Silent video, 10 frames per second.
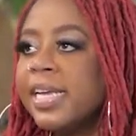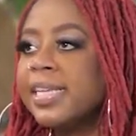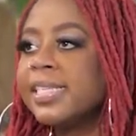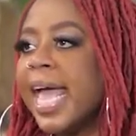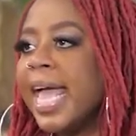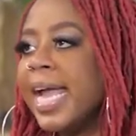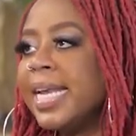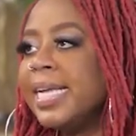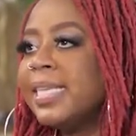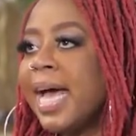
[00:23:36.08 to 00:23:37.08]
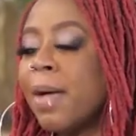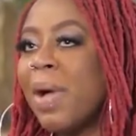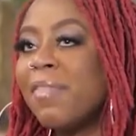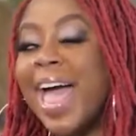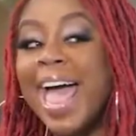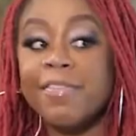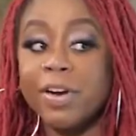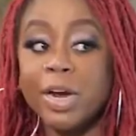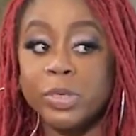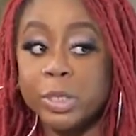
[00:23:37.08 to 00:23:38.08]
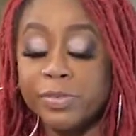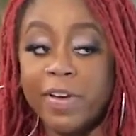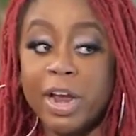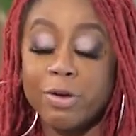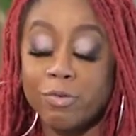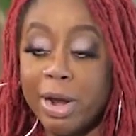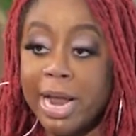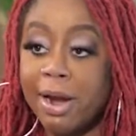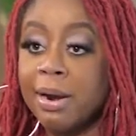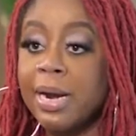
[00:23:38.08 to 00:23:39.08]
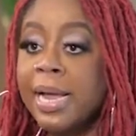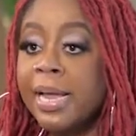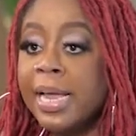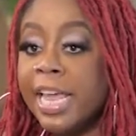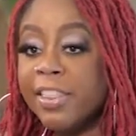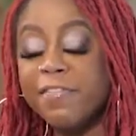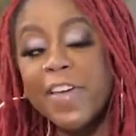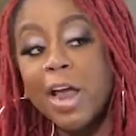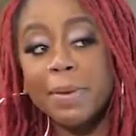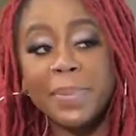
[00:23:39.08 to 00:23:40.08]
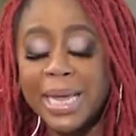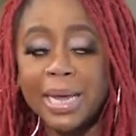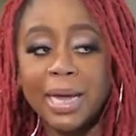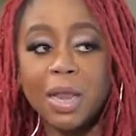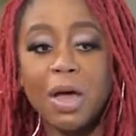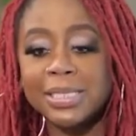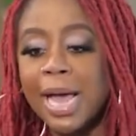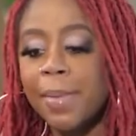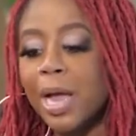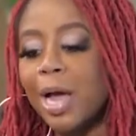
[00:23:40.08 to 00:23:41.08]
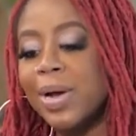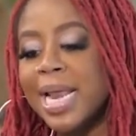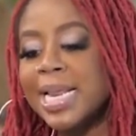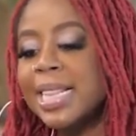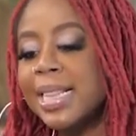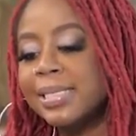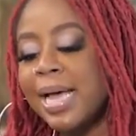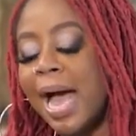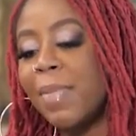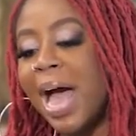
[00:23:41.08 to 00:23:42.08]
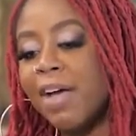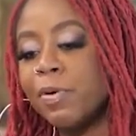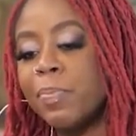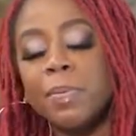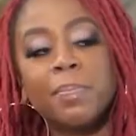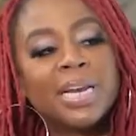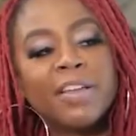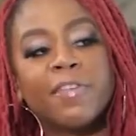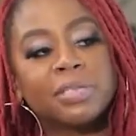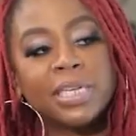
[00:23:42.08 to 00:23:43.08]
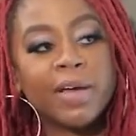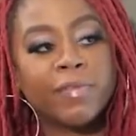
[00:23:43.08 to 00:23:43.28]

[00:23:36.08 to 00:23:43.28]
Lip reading: is anytime I've ever, which was very rare in the very beginning, a long time ago, anytime I ever put money first, it never